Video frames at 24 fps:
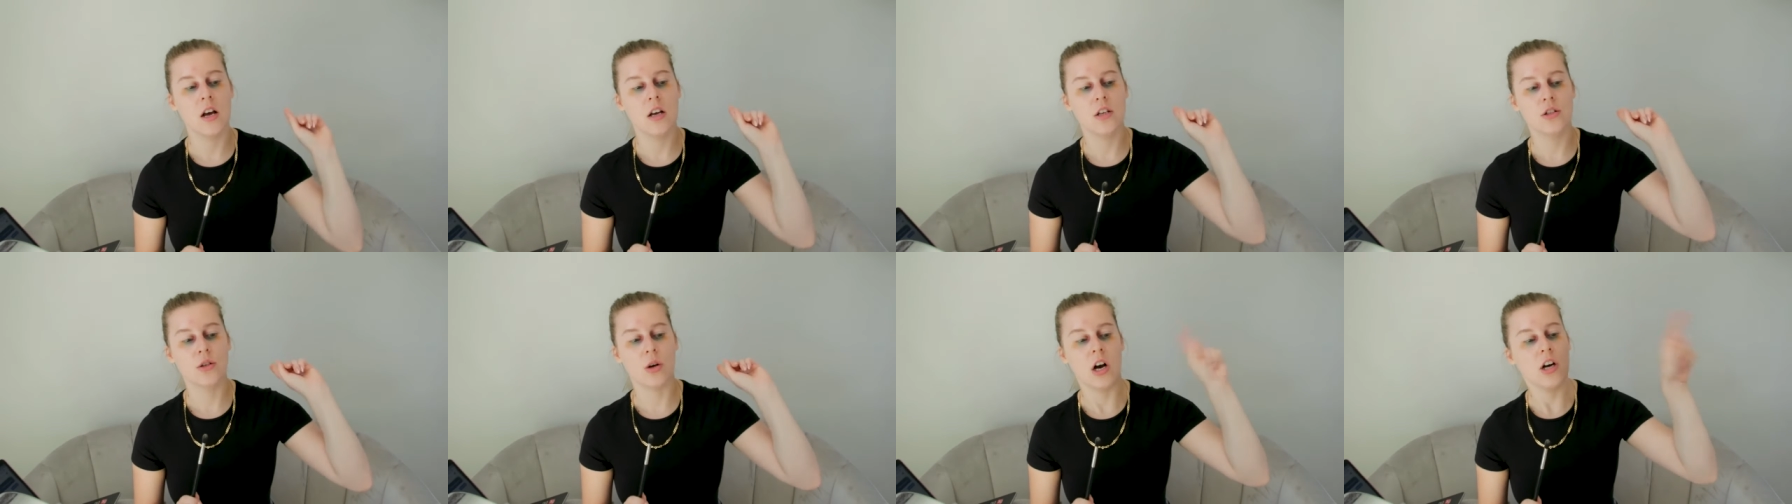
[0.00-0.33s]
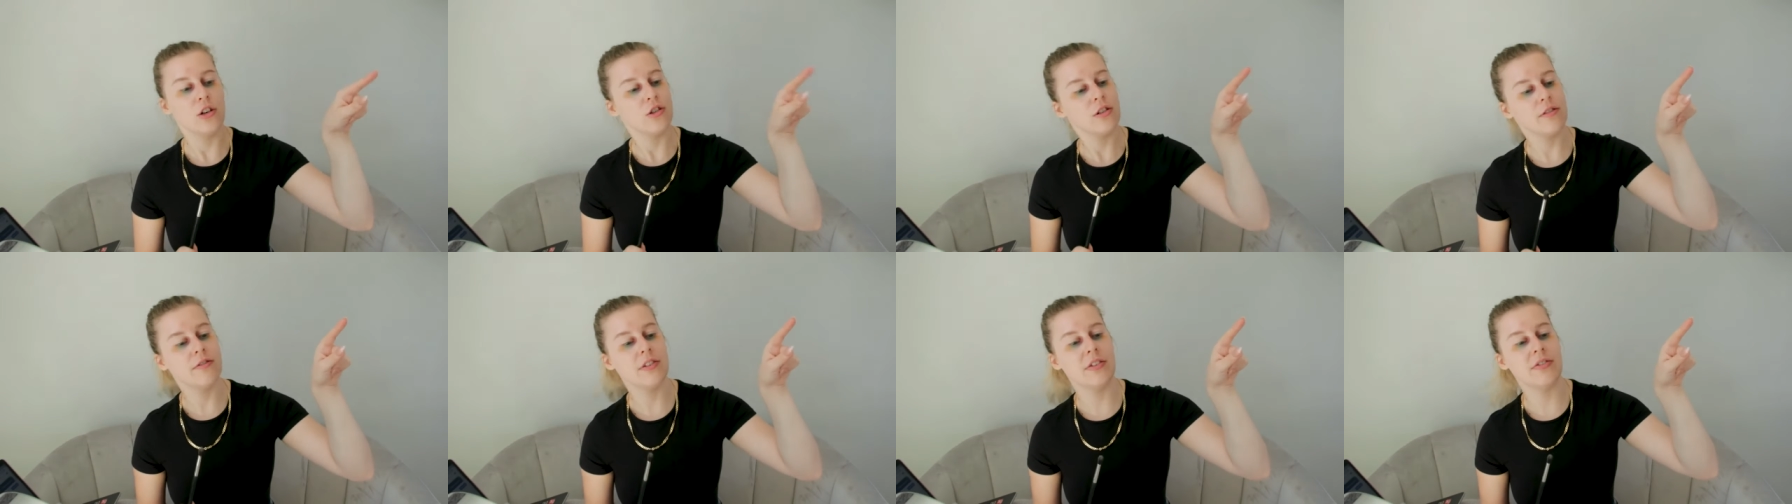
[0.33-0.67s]
so
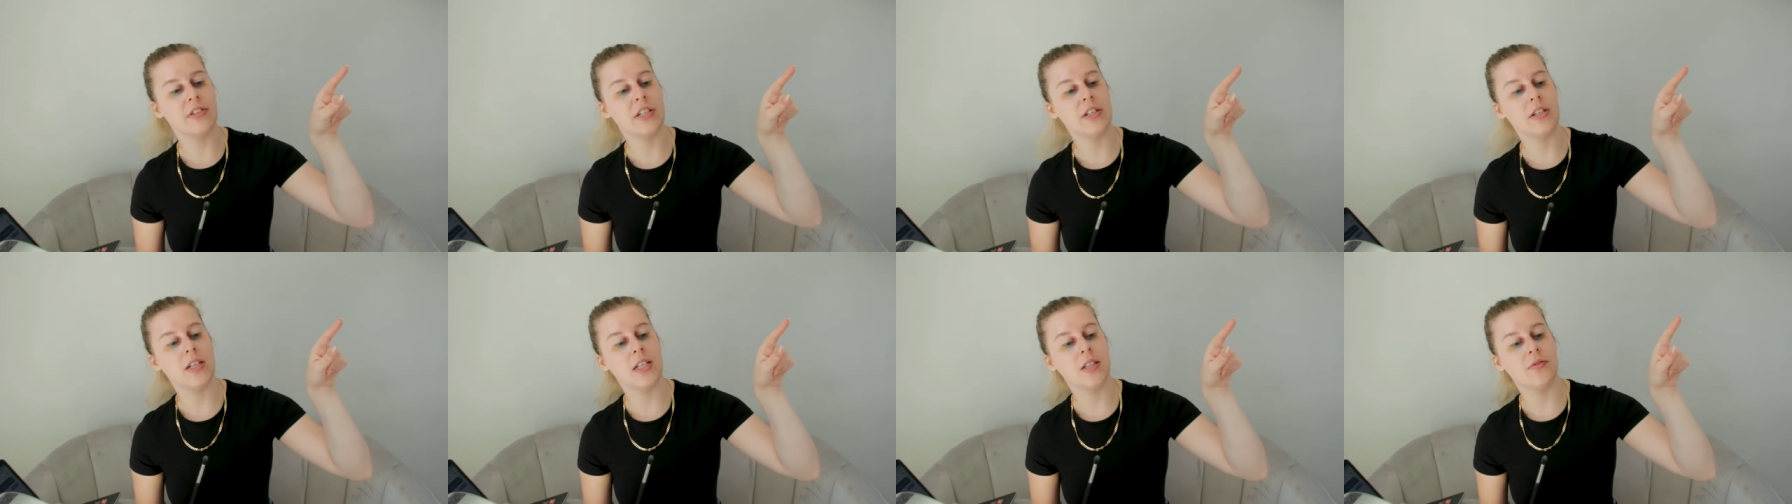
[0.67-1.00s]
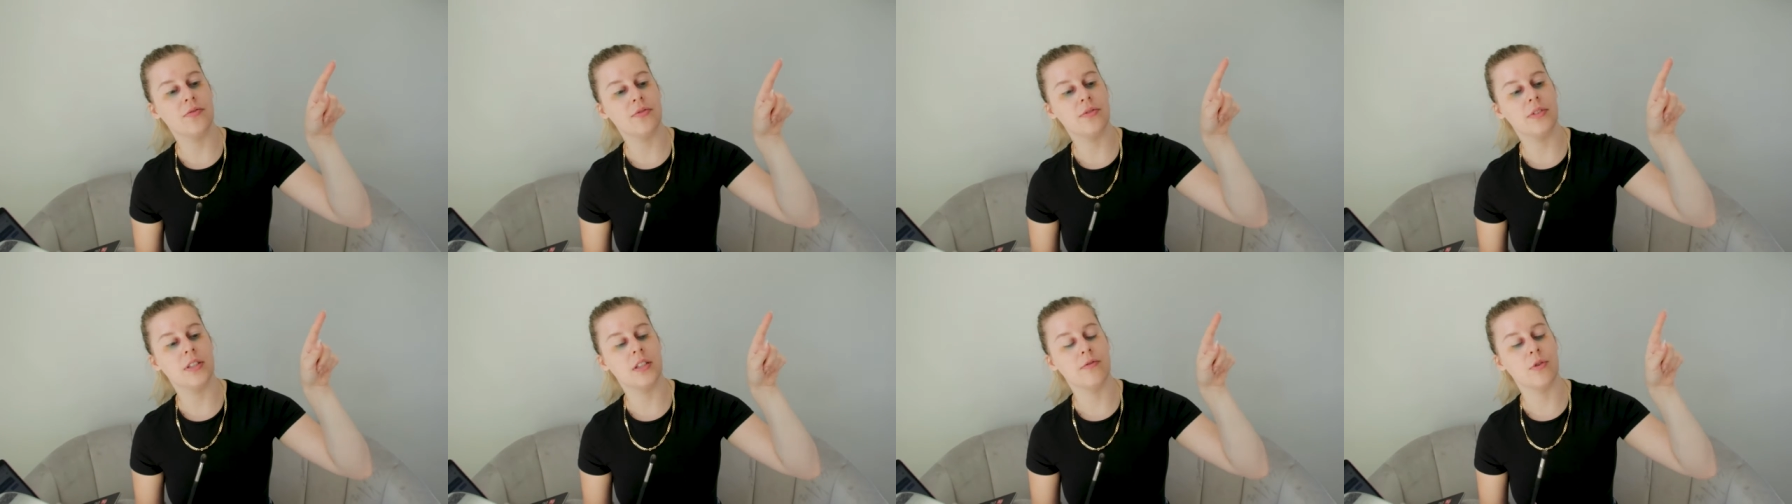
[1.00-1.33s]
150
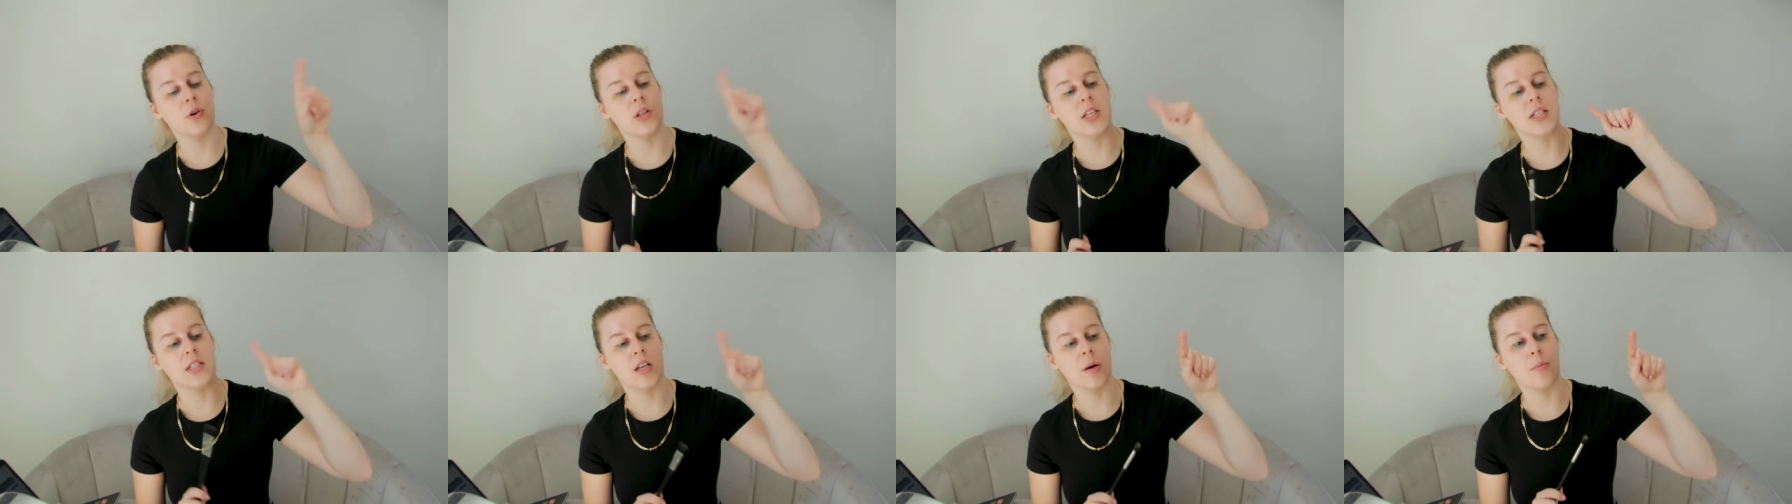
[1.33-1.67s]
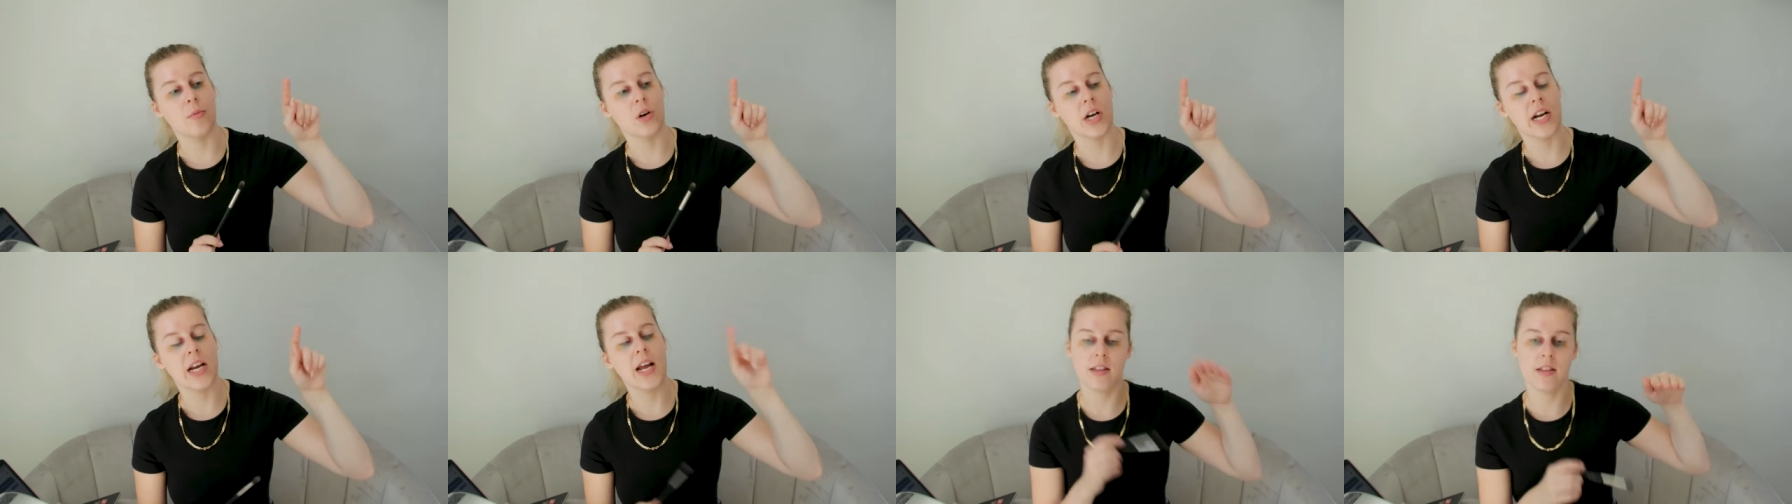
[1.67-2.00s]
for the summary,